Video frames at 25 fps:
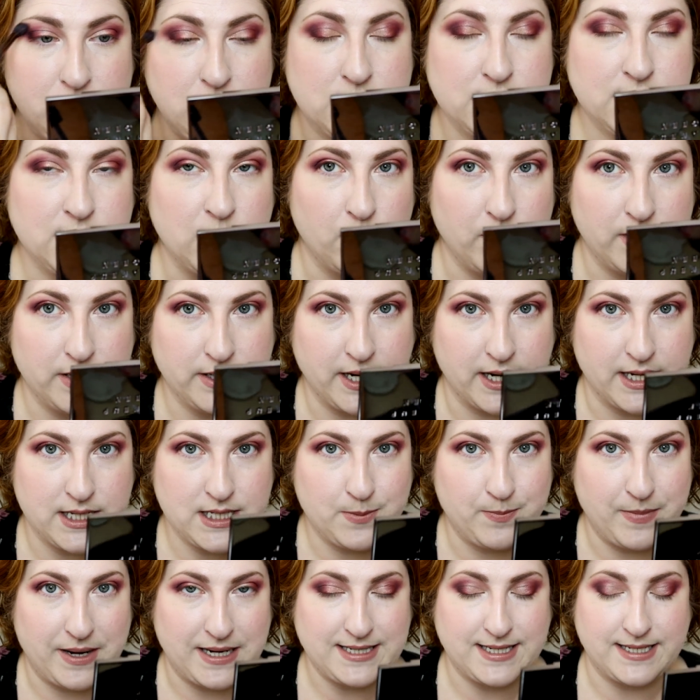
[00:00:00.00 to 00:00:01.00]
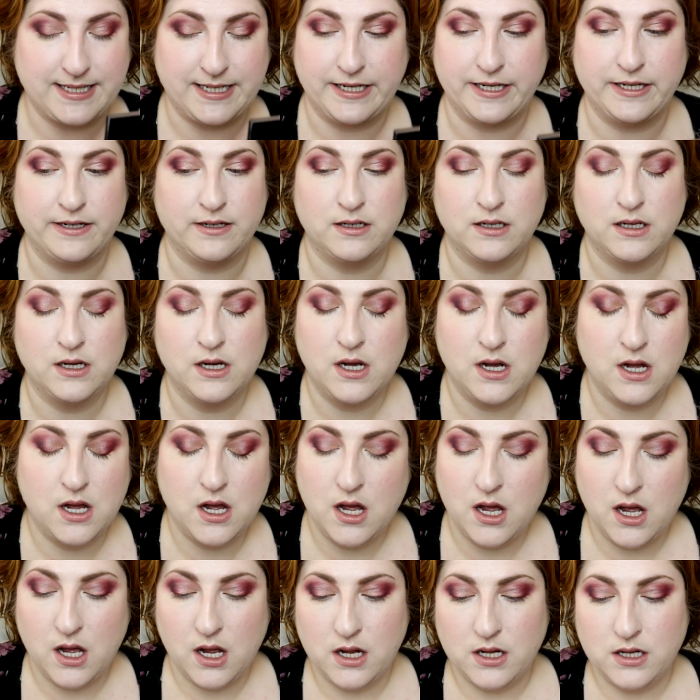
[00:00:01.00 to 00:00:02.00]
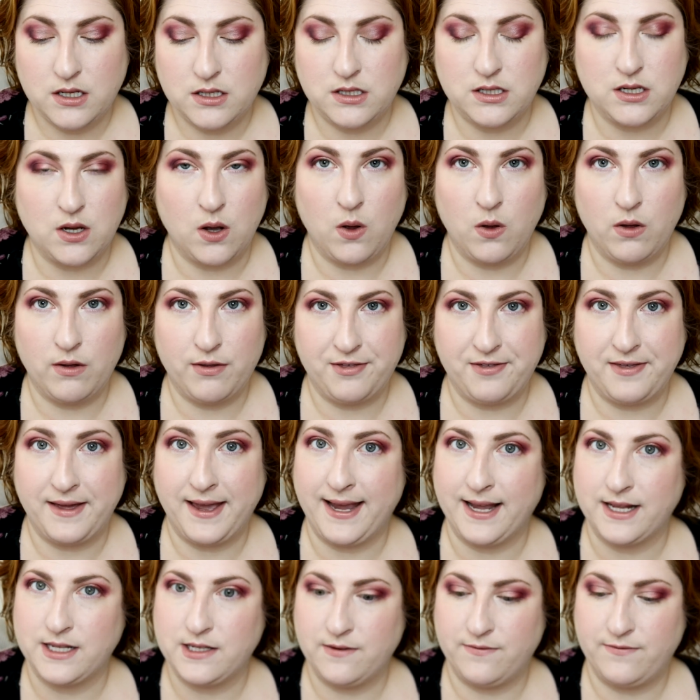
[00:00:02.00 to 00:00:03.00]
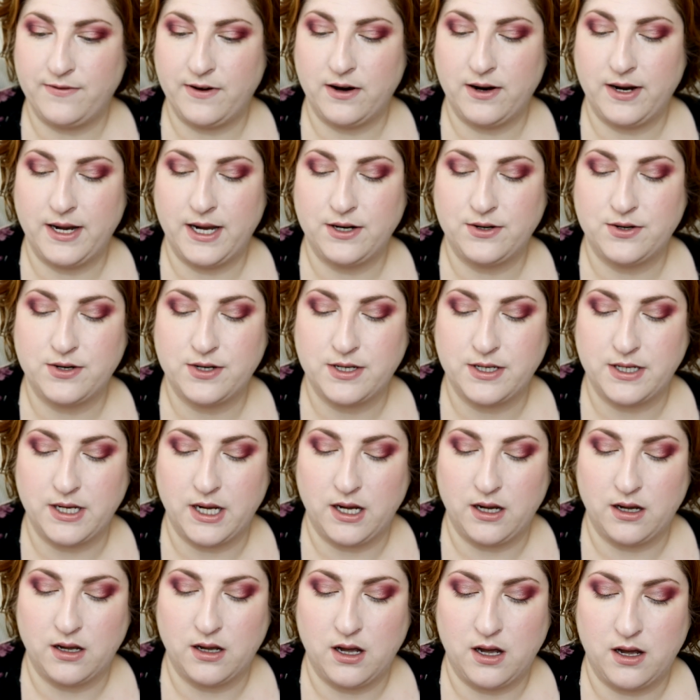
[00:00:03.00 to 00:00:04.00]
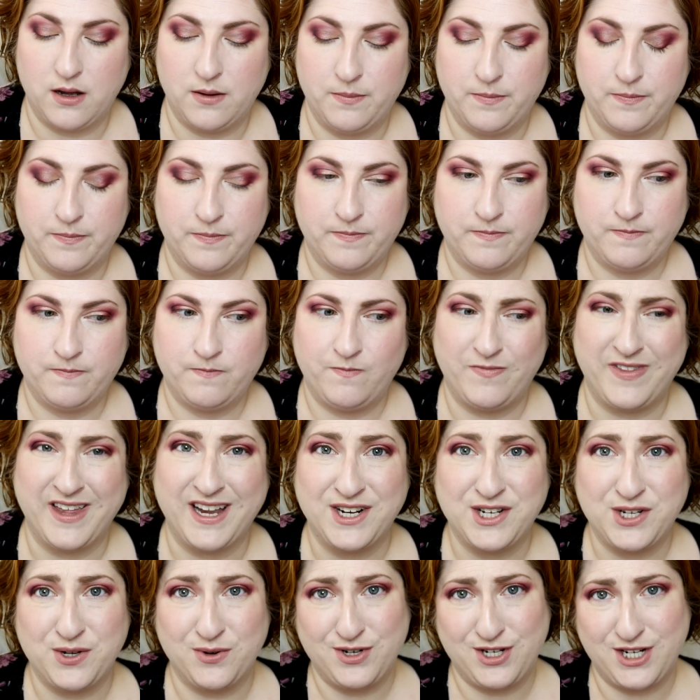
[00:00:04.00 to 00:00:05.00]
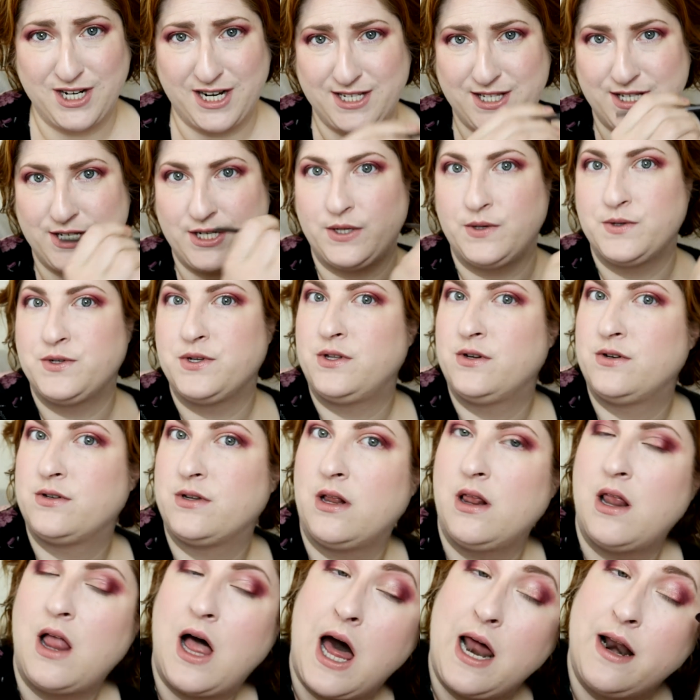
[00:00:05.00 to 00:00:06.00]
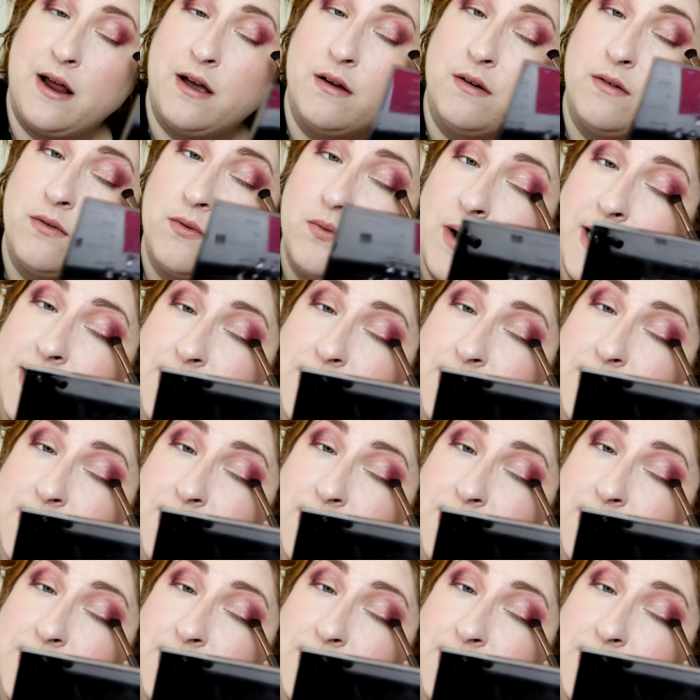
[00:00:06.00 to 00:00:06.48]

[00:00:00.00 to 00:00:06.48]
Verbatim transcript: someone gets busted it's a whole thing. It's a very interesting um, thing to adjust to. So there's a lot of